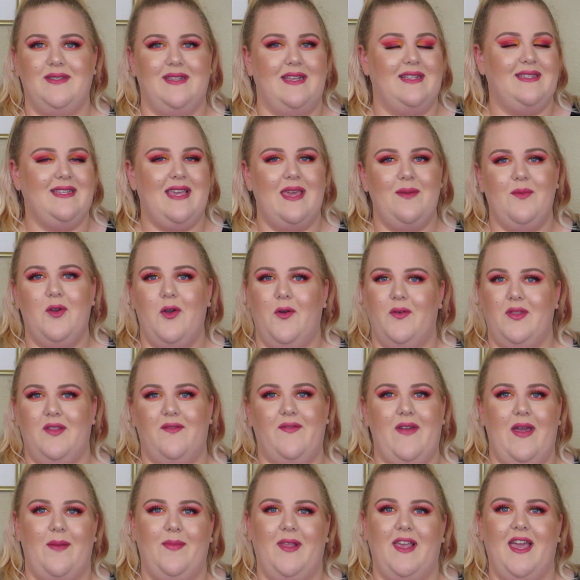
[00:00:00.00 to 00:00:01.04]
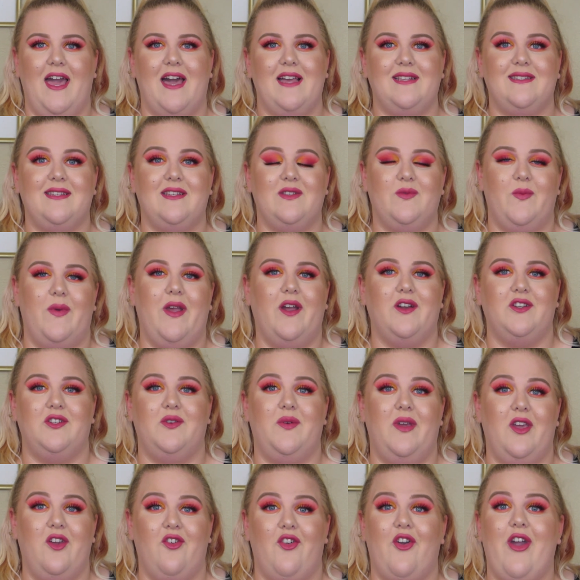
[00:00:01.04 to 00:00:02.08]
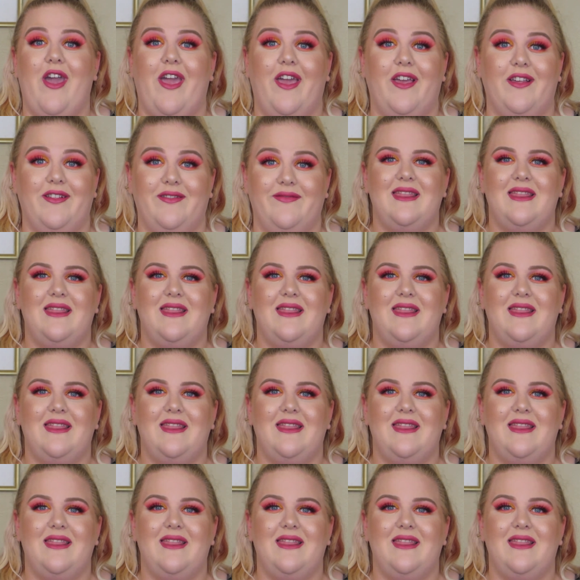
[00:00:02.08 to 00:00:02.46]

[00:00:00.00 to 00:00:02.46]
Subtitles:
Let's keep growing the family, guys, because we are doing great.